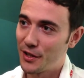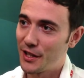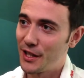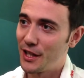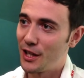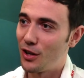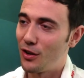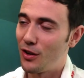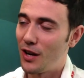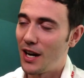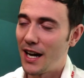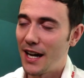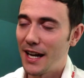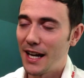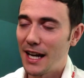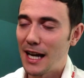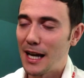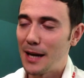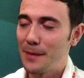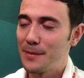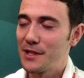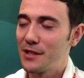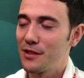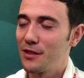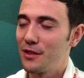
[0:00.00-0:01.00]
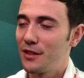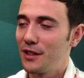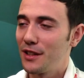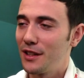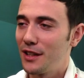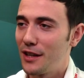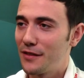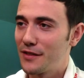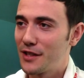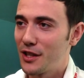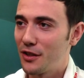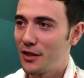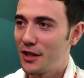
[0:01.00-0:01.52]
Tokyo. I
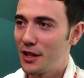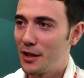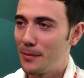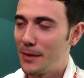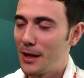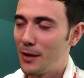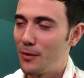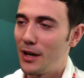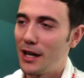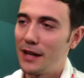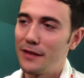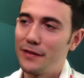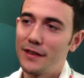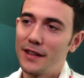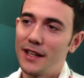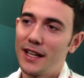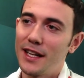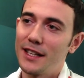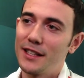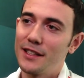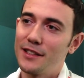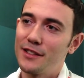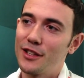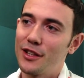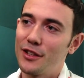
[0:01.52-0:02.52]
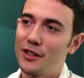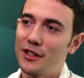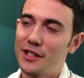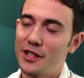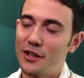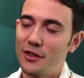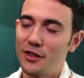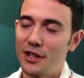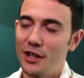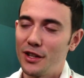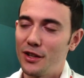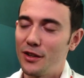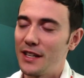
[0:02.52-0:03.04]
absolutely love Tokyo. My wife and I go to